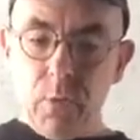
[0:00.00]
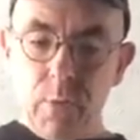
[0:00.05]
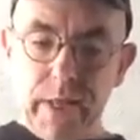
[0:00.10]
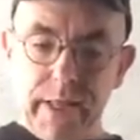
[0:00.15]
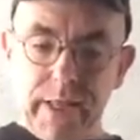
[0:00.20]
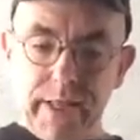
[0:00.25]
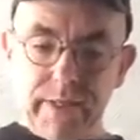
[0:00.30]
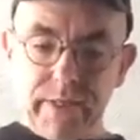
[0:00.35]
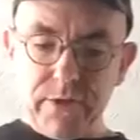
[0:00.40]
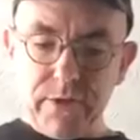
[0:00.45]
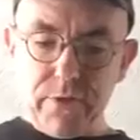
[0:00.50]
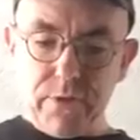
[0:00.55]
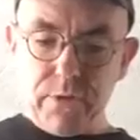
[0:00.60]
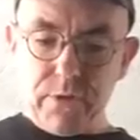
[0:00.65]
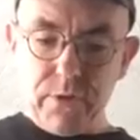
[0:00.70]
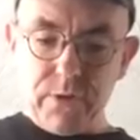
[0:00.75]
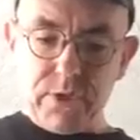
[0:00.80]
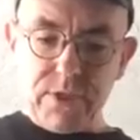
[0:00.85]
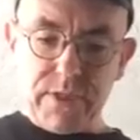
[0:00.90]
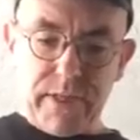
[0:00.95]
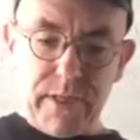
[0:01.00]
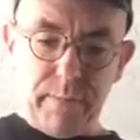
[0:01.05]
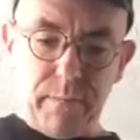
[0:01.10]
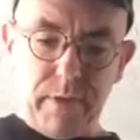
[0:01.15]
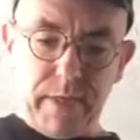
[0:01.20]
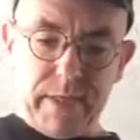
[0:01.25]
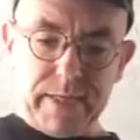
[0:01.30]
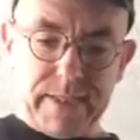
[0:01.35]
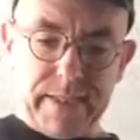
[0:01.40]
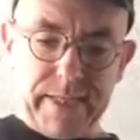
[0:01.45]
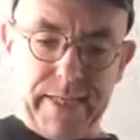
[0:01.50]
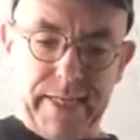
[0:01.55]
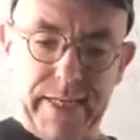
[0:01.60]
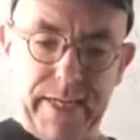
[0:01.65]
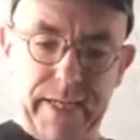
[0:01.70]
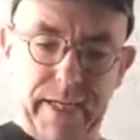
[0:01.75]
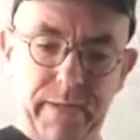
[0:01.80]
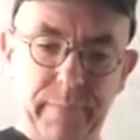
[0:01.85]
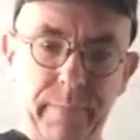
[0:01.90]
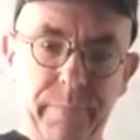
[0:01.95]
What I like to do though is stabilize the
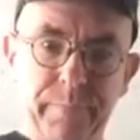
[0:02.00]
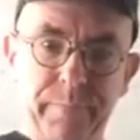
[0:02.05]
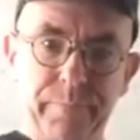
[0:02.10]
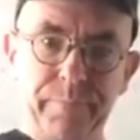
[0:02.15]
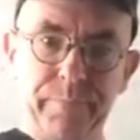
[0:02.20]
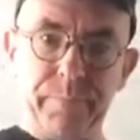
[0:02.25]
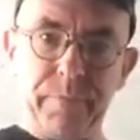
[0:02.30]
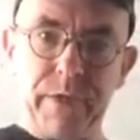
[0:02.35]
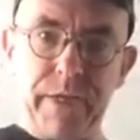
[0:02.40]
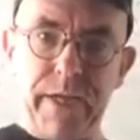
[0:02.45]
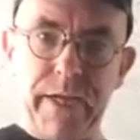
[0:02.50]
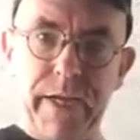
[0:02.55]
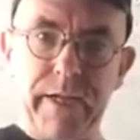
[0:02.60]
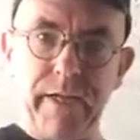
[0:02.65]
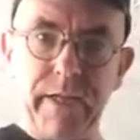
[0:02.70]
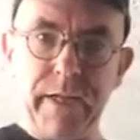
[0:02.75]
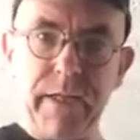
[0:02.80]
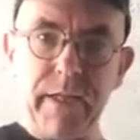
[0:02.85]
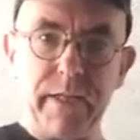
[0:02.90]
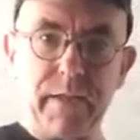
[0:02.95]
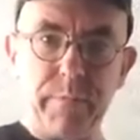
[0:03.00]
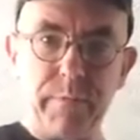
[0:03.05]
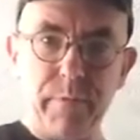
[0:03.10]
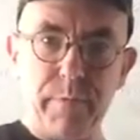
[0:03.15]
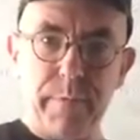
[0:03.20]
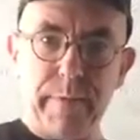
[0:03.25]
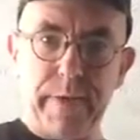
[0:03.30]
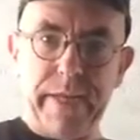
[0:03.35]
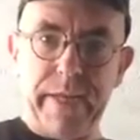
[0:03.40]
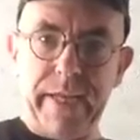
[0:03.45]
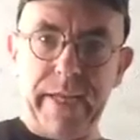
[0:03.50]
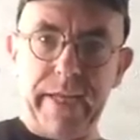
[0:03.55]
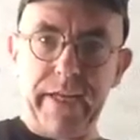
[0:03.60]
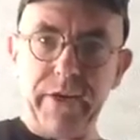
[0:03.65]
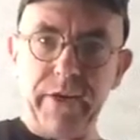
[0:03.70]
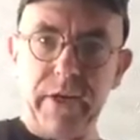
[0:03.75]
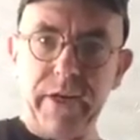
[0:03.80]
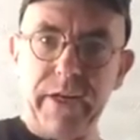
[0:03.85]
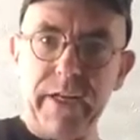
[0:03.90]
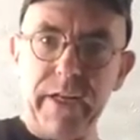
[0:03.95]
can, okay? I like to put my
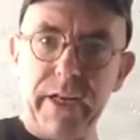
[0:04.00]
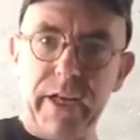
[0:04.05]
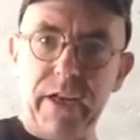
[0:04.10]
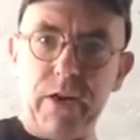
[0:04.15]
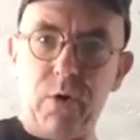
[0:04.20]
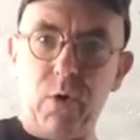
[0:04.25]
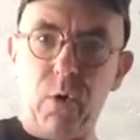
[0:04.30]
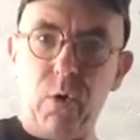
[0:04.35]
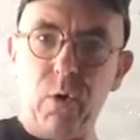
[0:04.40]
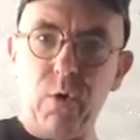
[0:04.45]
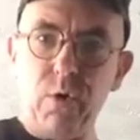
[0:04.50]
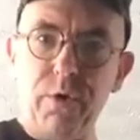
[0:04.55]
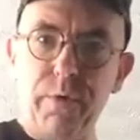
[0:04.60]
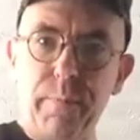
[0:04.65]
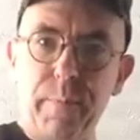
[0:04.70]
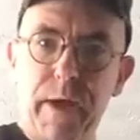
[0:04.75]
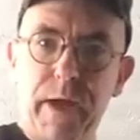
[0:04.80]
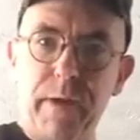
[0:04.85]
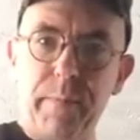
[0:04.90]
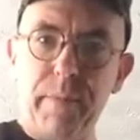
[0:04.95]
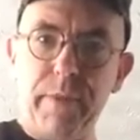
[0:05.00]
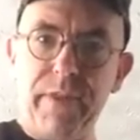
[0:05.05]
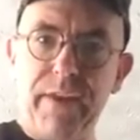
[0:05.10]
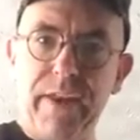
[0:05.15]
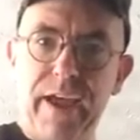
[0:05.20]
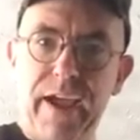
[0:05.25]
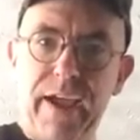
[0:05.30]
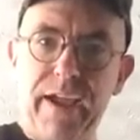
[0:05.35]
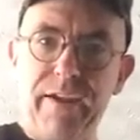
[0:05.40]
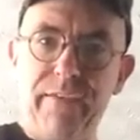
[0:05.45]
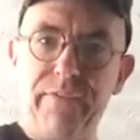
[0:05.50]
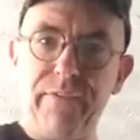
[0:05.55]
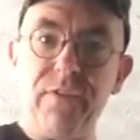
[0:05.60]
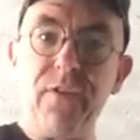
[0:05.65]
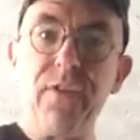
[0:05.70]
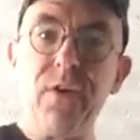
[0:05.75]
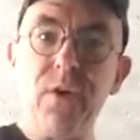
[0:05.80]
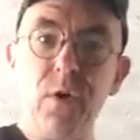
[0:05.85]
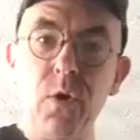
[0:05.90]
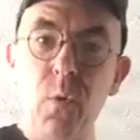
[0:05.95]
hand on it and hold the bottom of the
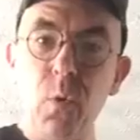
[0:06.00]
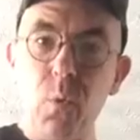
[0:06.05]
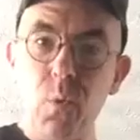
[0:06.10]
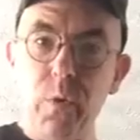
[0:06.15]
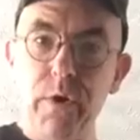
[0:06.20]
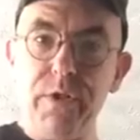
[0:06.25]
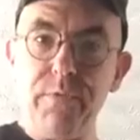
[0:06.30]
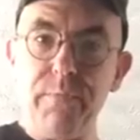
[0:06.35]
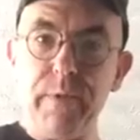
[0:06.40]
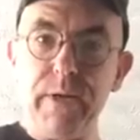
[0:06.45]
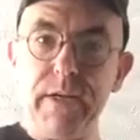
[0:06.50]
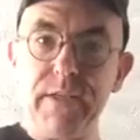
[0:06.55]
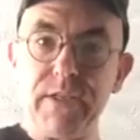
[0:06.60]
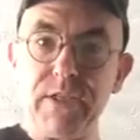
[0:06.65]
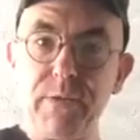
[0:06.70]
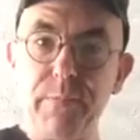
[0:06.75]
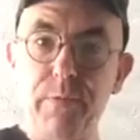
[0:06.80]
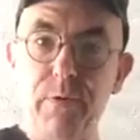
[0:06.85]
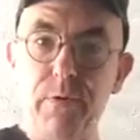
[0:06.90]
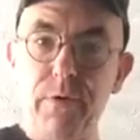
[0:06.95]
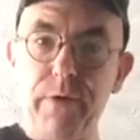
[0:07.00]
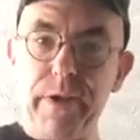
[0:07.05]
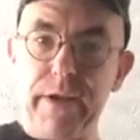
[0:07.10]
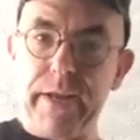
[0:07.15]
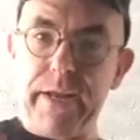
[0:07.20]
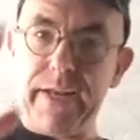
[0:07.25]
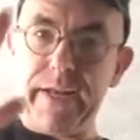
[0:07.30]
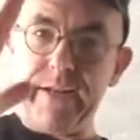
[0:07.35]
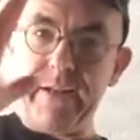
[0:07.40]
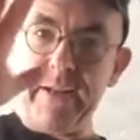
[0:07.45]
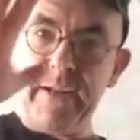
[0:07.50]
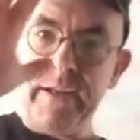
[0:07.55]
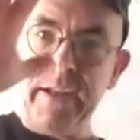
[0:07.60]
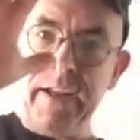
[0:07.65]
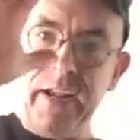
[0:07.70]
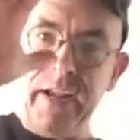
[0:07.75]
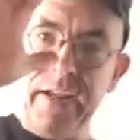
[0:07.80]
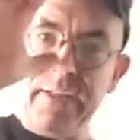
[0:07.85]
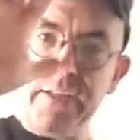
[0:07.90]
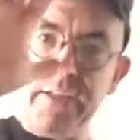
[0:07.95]
knife with my support hand
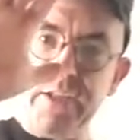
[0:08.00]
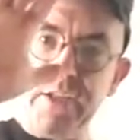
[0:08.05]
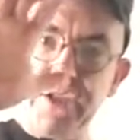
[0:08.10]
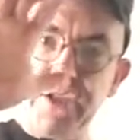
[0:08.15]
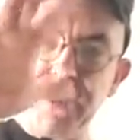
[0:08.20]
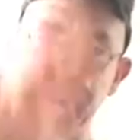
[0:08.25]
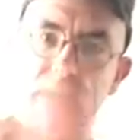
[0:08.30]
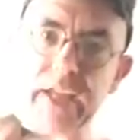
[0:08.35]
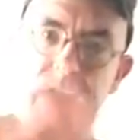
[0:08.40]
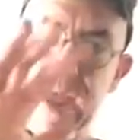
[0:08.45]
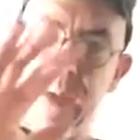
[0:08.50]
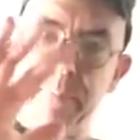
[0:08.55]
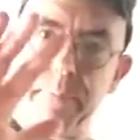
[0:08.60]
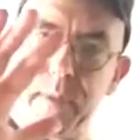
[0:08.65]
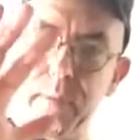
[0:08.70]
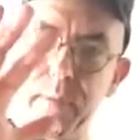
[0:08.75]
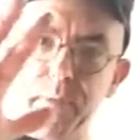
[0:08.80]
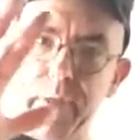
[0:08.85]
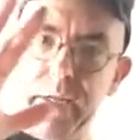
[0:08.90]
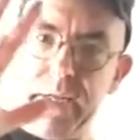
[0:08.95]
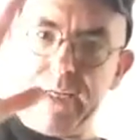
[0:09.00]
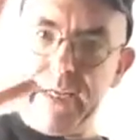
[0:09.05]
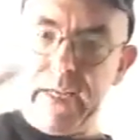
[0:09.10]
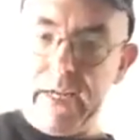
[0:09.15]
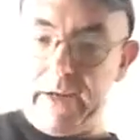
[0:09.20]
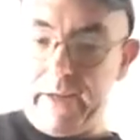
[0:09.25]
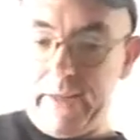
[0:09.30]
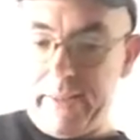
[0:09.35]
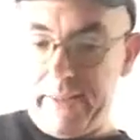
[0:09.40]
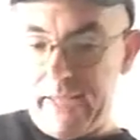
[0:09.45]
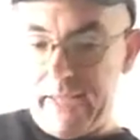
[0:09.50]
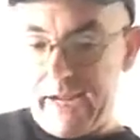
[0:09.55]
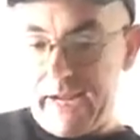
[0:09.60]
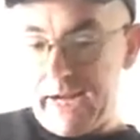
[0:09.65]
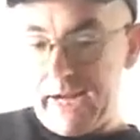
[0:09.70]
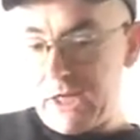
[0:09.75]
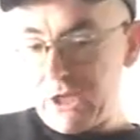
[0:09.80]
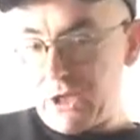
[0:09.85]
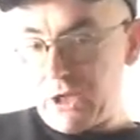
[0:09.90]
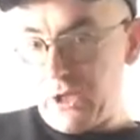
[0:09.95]
and then just tap the blade down, and that
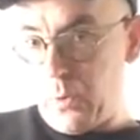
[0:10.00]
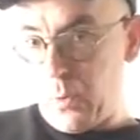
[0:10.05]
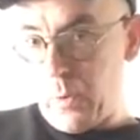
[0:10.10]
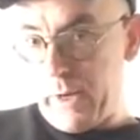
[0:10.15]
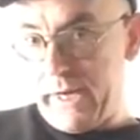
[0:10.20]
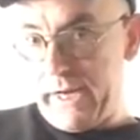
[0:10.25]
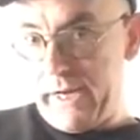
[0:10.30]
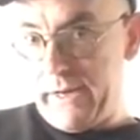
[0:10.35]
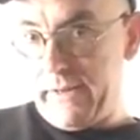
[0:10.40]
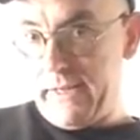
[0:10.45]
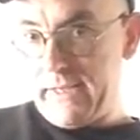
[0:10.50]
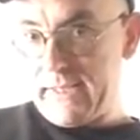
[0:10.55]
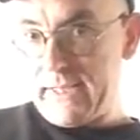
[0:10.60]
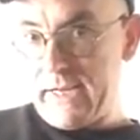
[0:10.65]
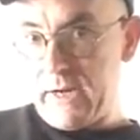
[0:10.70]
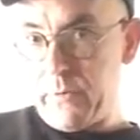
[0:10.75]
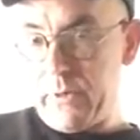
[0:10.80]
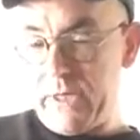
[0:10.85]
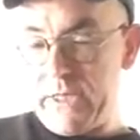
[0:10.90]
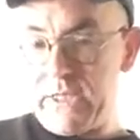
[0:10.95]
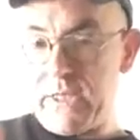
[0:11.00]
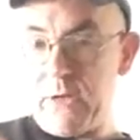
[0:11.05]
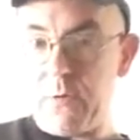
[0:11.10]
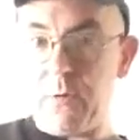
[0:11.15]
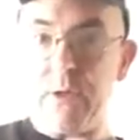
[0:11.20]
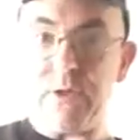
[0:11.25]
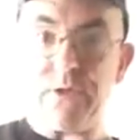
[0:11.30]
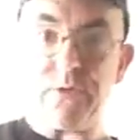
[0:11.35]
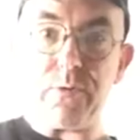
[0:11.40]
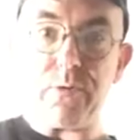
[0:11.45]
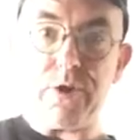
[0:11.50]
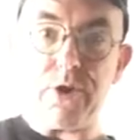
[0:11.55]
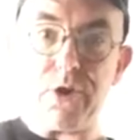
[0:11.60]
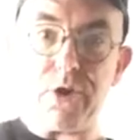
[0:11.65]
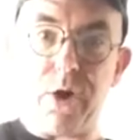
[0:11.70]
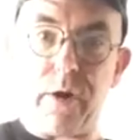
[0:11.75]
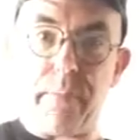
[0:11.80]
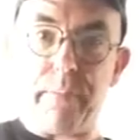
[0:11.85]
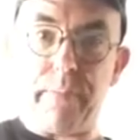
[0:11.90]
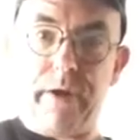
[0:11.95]
actually went in. That's how easy it was with a
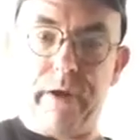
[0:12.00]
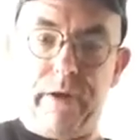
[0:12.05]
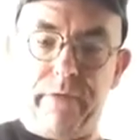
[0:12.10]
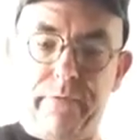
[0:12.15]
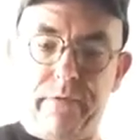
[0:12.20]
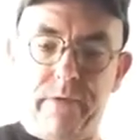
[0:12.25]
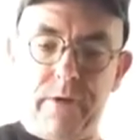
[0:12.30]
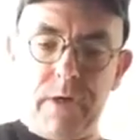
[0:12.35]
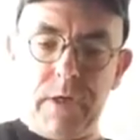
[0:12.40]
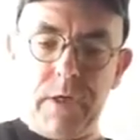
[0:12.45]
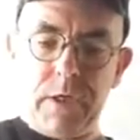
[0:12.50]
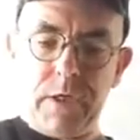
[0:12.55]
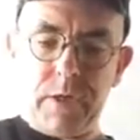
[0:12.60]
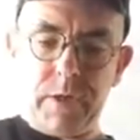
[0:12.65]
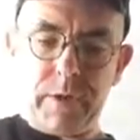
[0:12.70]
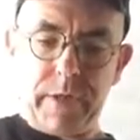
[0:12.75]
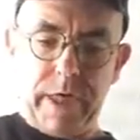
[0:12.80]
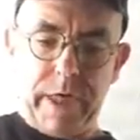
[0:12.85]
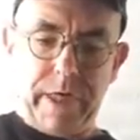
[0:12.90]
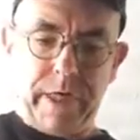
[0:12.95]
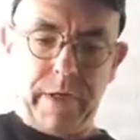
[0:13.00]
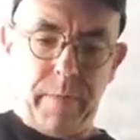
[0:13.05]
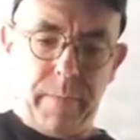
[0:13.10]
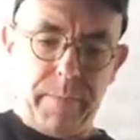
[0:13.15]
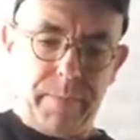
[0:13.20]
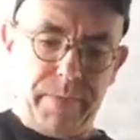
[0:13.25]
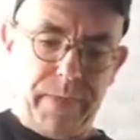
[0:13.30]
sharp knife, okay?